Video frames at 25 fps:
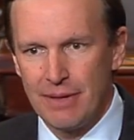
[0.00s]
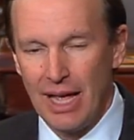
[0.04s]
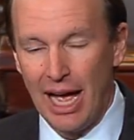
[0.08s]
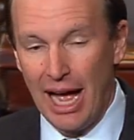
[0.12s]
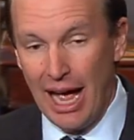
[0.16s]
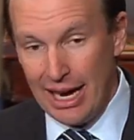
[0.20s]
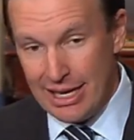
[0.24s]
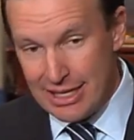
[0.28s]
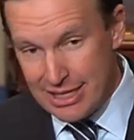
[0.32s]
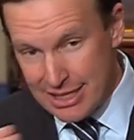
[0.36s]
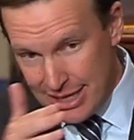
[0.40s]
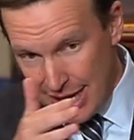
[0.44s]

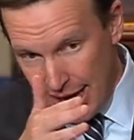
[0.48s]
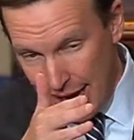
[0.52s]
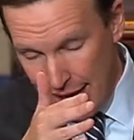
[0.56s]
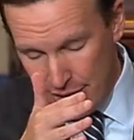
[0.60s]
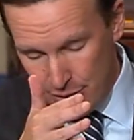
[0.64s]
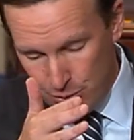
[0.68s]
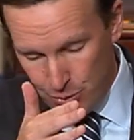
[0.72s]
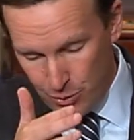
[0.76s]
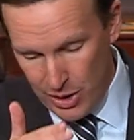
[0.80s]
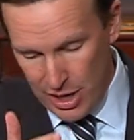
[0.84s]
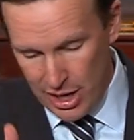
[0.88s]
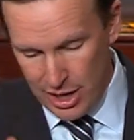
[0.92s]
I
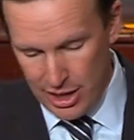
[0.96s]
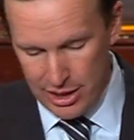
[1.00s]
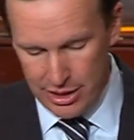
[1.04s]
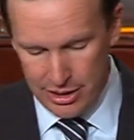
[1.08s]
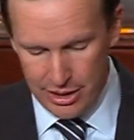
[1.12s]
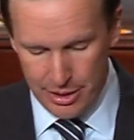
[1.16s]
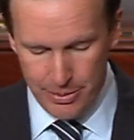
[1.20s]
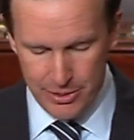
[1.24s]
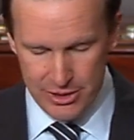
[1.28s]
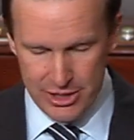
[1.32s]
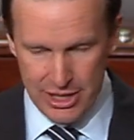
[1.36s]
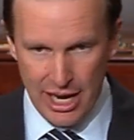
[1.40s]
sat where
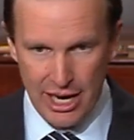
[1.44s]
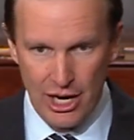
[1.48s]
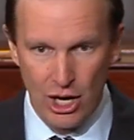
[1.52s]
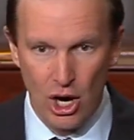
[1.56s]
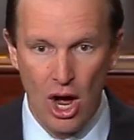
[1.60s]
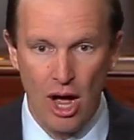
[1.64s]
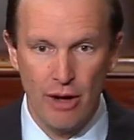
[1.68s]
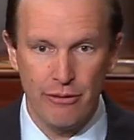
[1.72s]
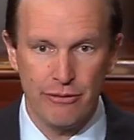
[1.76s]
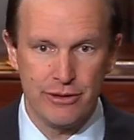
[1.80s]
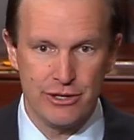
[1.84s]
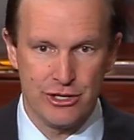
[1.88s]
the presiding
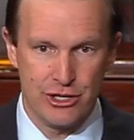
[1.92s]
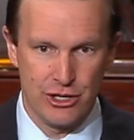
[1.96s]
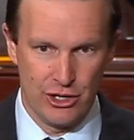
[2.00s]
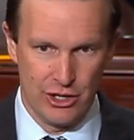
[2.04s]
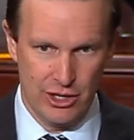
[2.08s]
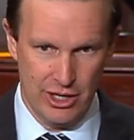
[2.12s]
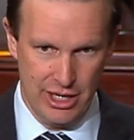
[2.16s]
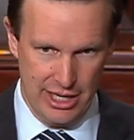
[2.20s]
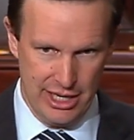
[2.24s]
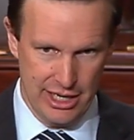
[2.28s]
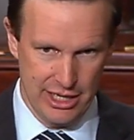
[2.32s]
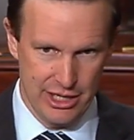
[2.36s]

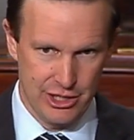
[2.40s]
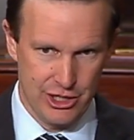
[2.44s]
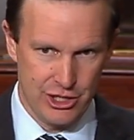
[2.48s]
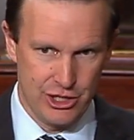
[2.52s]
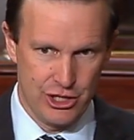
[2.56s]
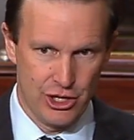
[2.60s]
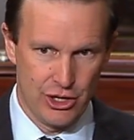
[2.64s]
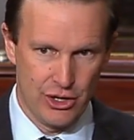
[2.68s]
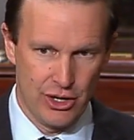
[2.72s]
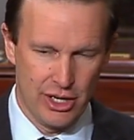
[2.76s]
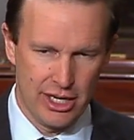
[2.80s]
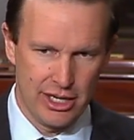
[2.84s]
officer is
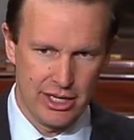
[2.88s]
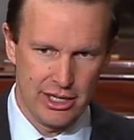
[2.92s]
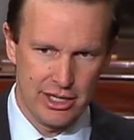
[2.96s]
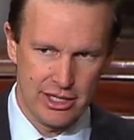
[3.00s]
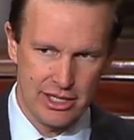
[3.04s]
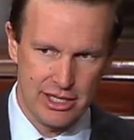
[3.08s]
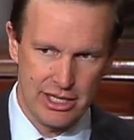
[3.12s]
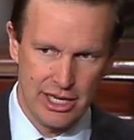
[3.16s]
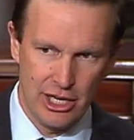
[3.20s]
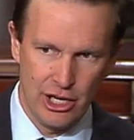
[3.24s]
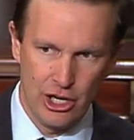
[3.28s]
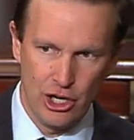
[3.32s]
during
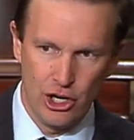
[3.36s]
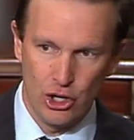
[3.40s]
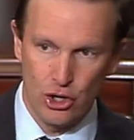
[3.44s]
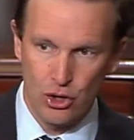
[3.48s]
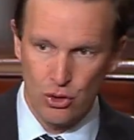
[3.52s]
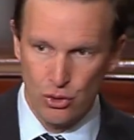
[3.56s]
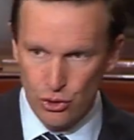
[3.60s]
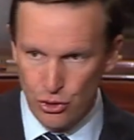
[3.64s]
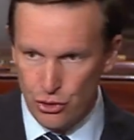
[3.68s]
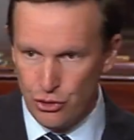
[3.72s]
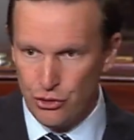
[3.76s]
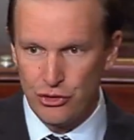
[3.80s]
Senator
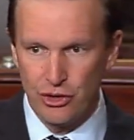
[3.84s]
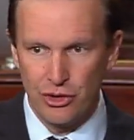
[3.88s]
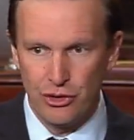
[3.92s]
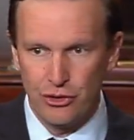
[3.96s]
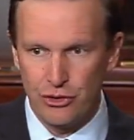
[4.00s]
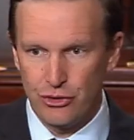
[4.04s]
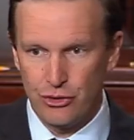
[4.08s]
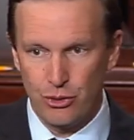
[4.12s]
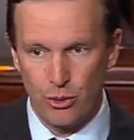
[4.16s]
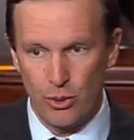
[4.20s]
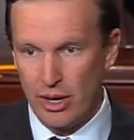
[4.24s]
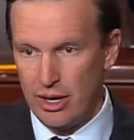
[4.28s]

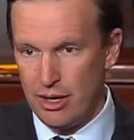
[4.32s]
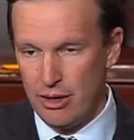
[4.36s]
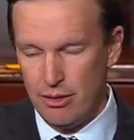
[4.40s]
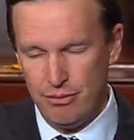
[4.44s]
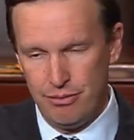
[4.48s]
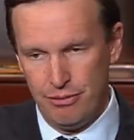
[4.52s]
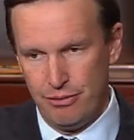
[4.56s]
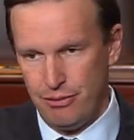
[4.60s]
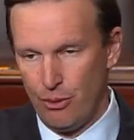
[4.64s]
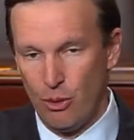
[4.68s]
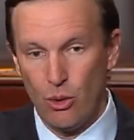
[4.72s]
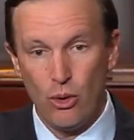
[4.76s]
Cruz's
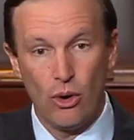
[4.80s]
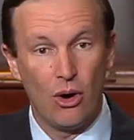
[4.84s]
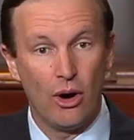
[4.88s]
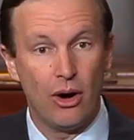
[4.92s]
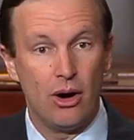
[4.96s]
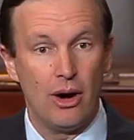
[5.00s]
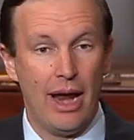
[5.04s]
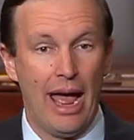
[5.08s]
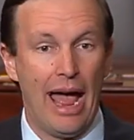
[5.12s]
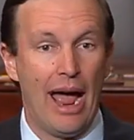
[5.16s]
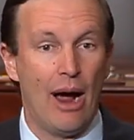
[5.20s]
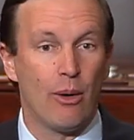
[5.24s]

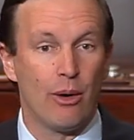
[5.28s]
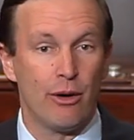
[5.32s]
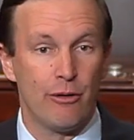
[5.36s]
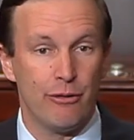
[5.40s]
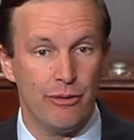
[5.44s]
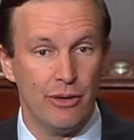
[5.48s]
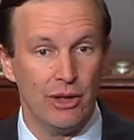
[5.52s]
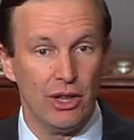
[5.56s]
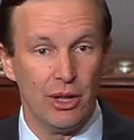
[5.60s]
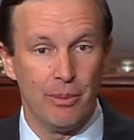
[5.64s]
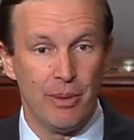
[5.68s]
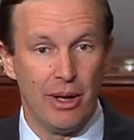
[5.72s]
24 hour
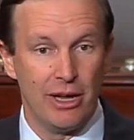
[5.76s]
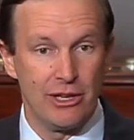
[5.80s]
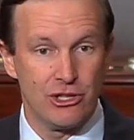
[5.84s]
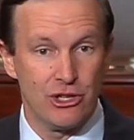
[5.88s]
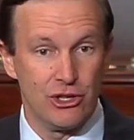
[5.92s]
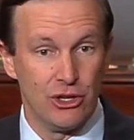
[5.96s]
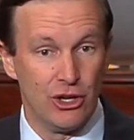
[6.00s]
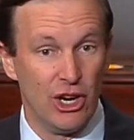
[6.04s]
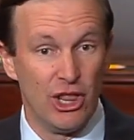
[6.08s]
filibuster.